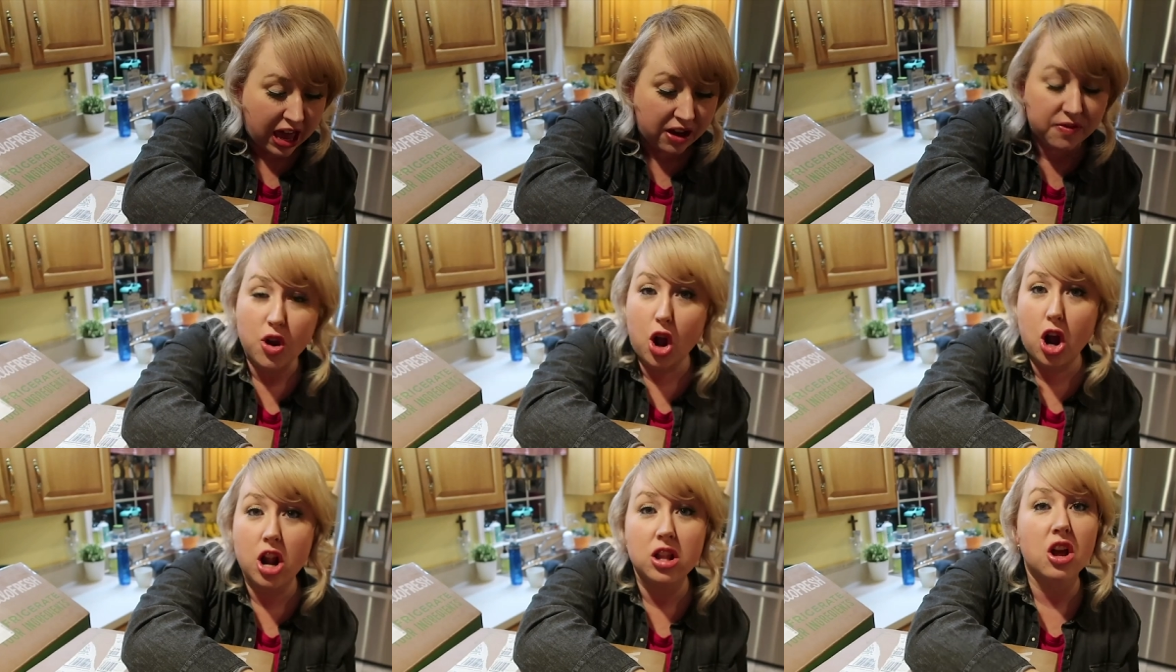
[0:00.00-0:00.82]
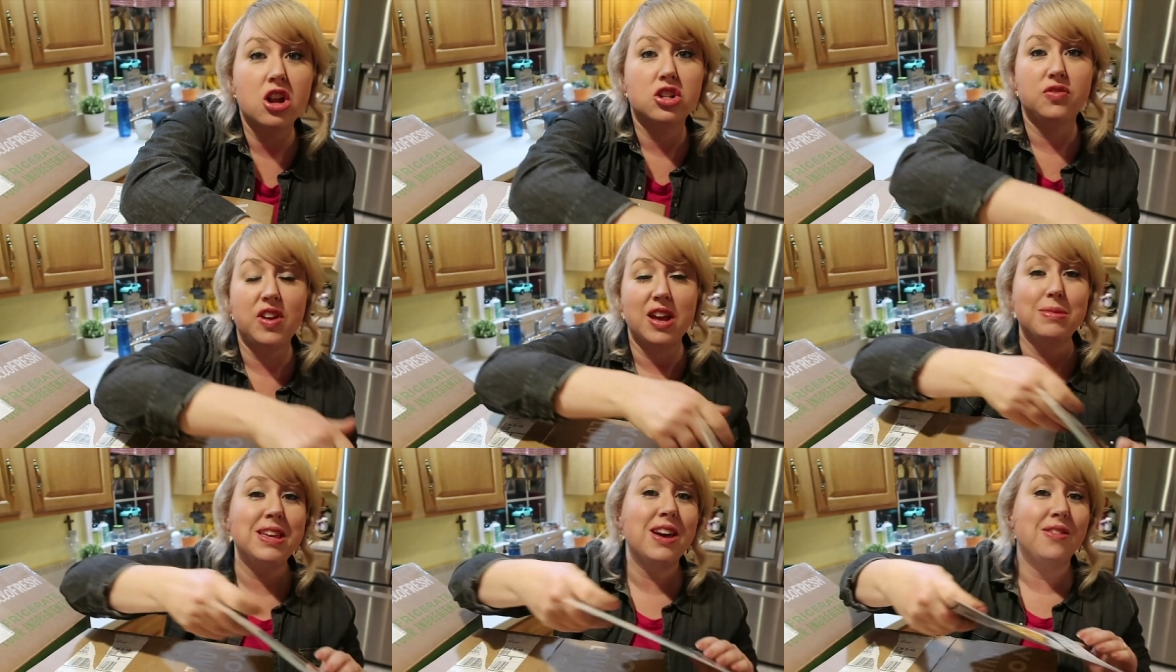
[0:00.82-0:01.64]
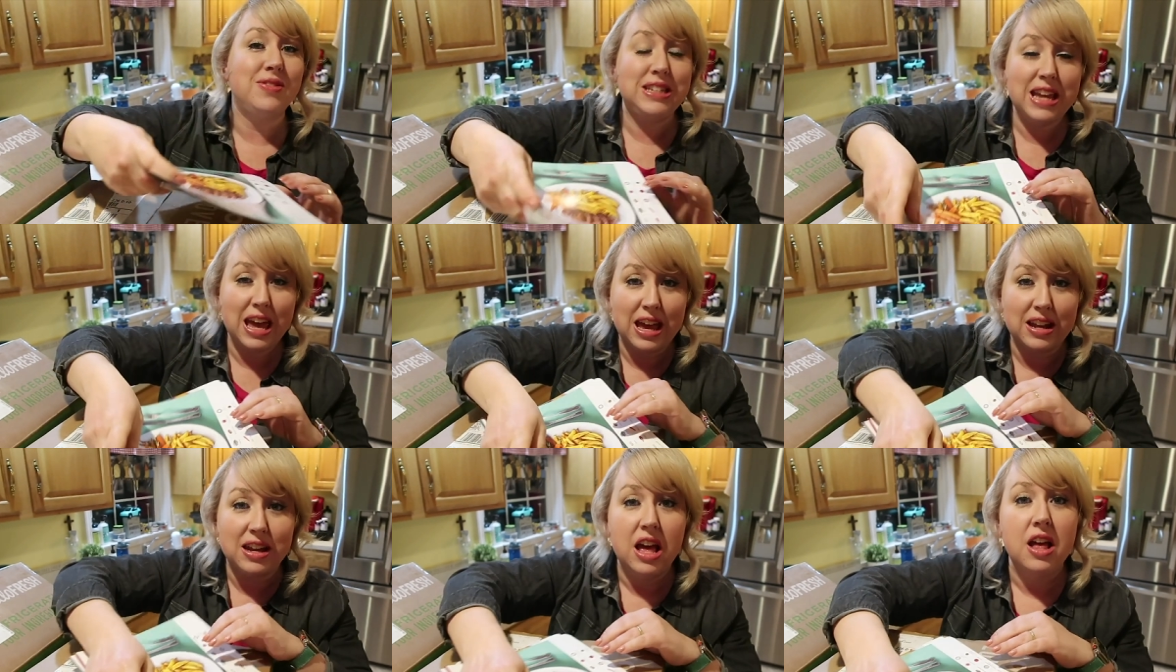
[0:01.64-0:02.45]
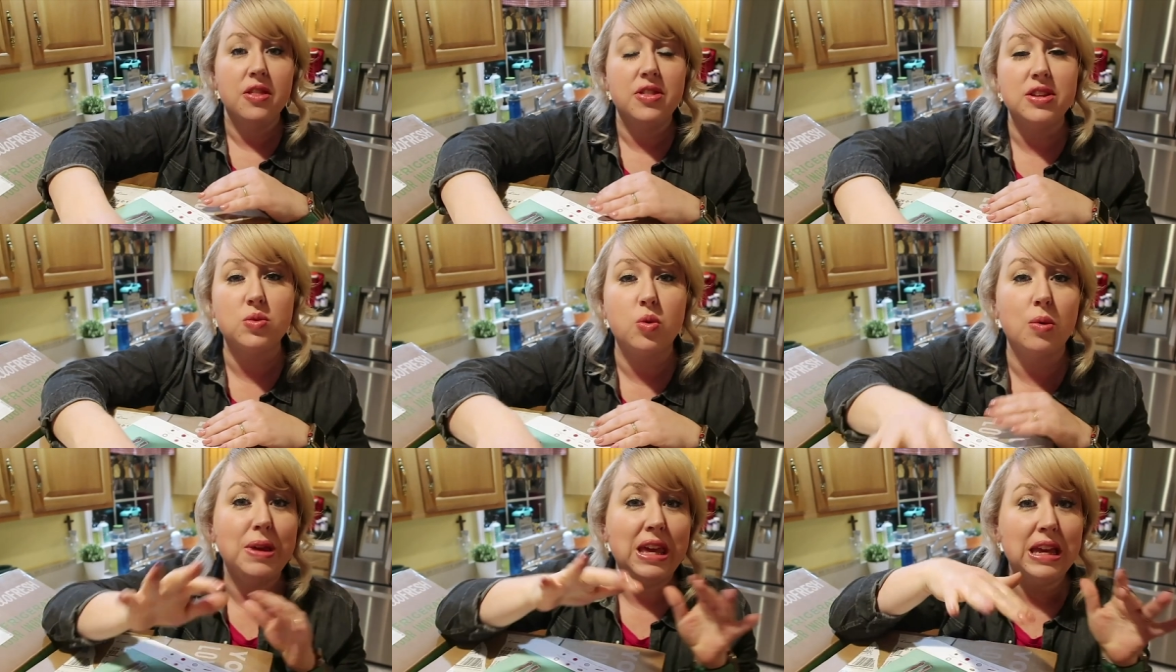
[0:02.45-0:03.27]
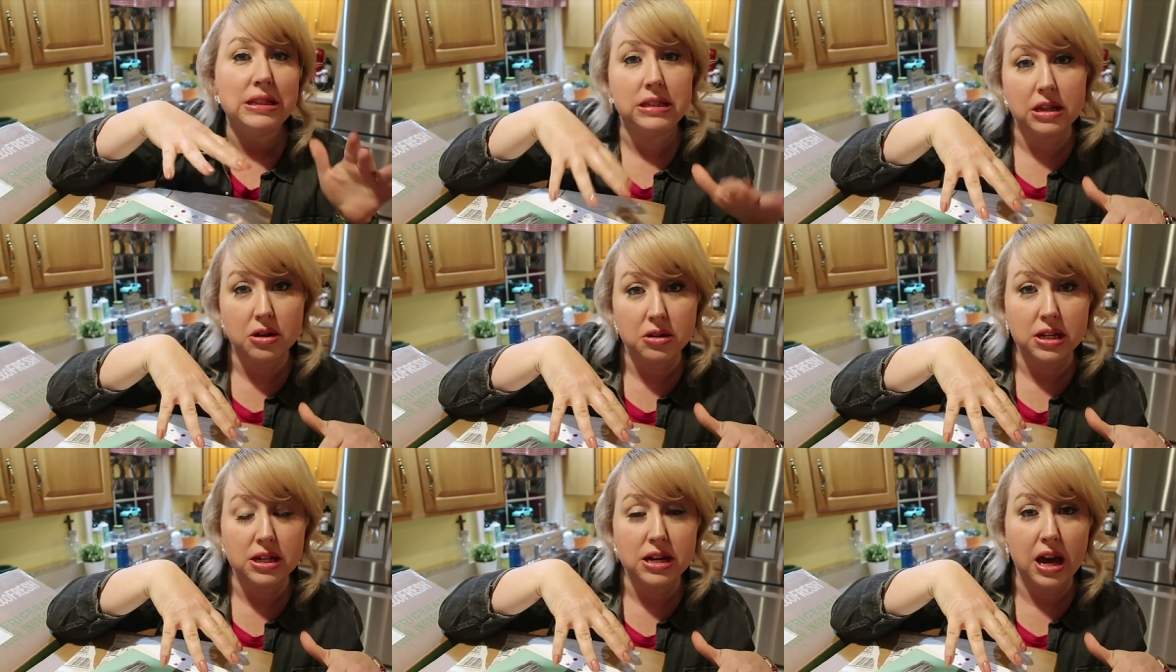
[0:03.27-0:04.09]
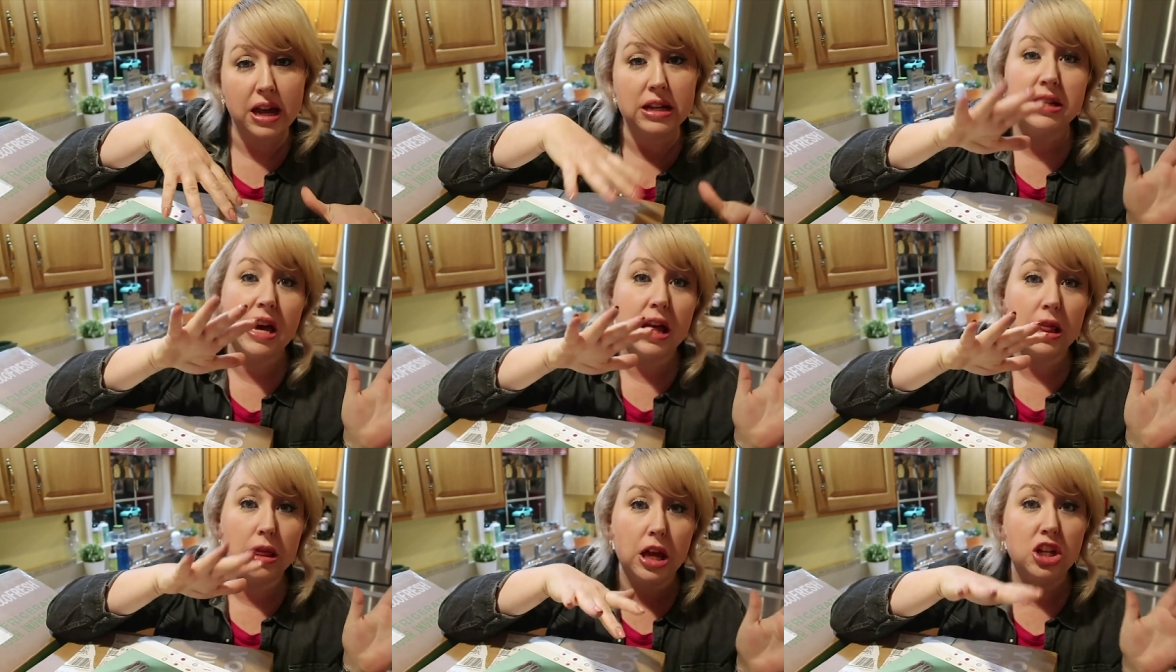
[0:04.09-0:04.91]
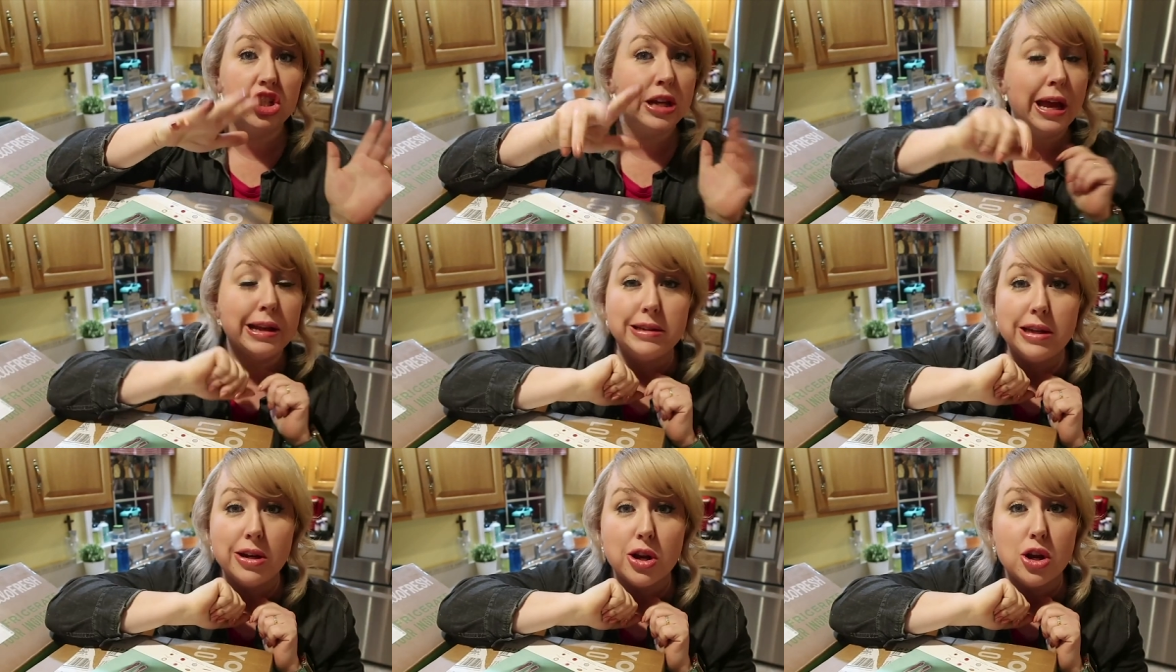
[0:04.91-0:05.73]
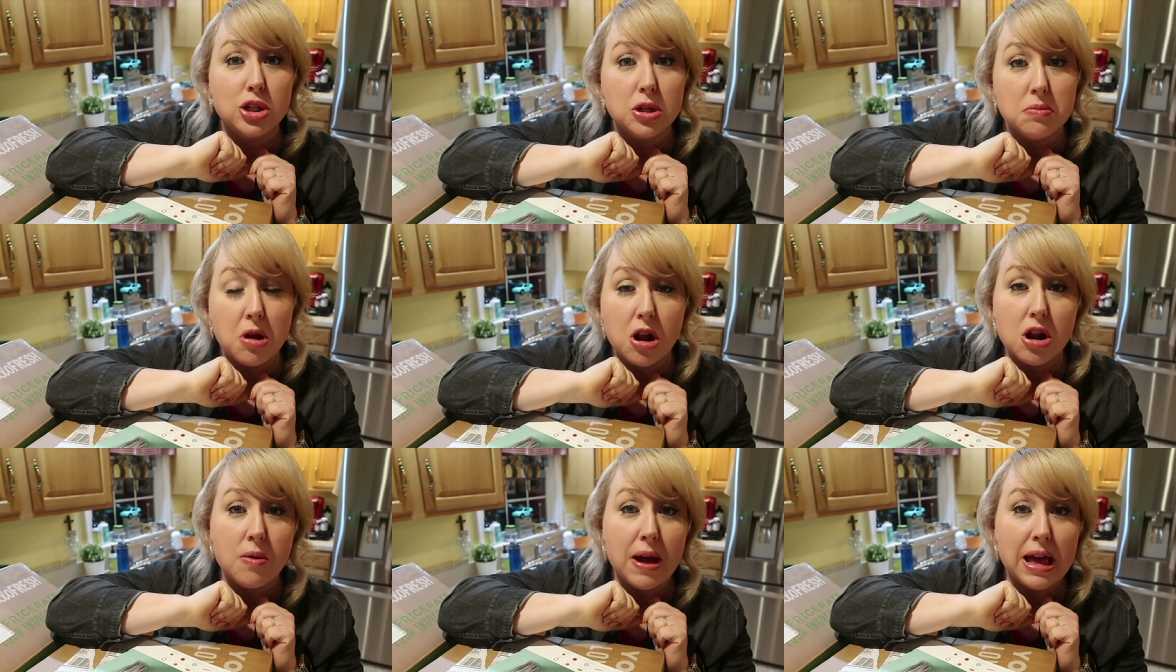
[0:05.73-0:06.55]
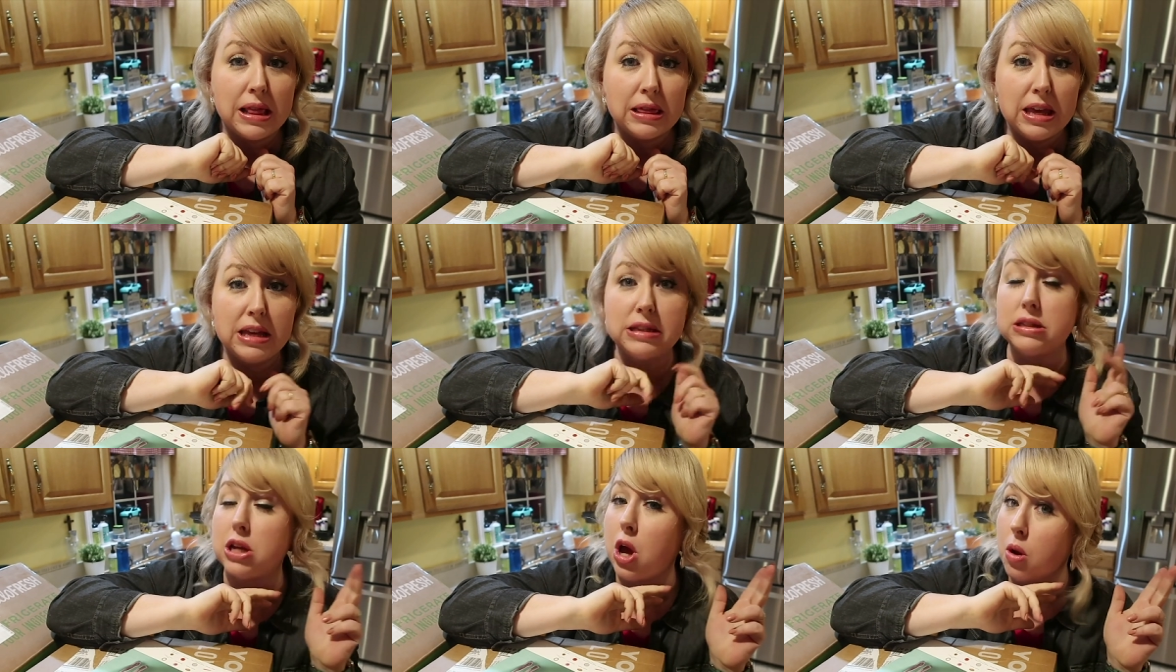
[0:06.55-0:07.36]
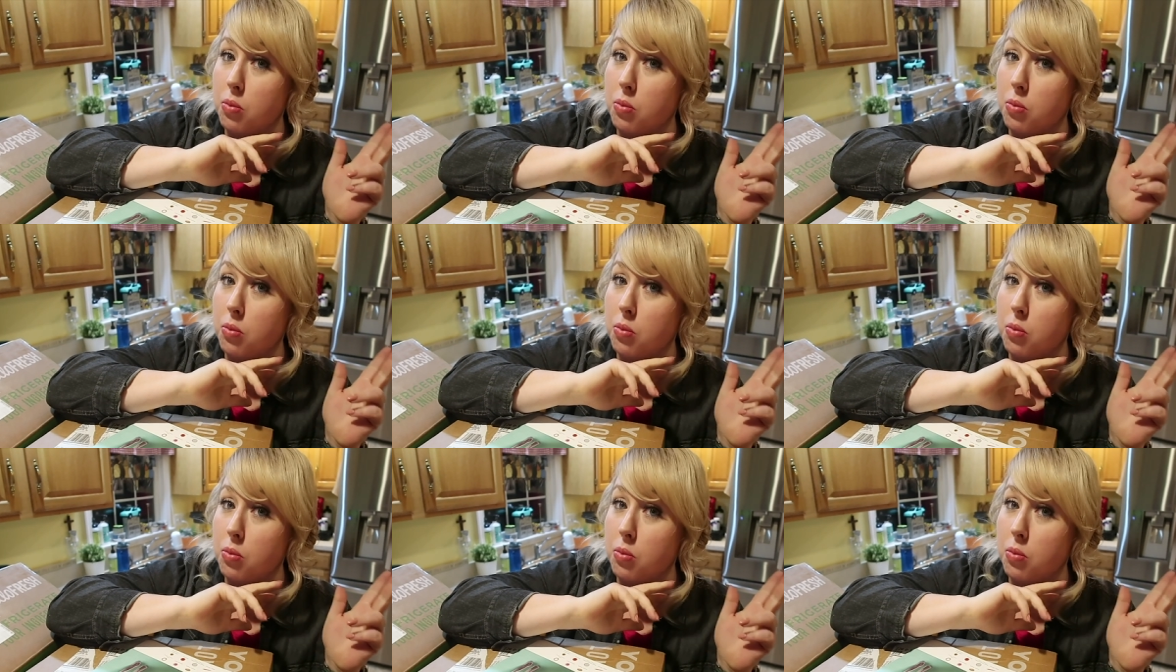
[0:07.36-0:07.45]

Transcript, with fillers: And for our large family of 10, this will be dinner tonight and lunch and dinner tomorrow at least.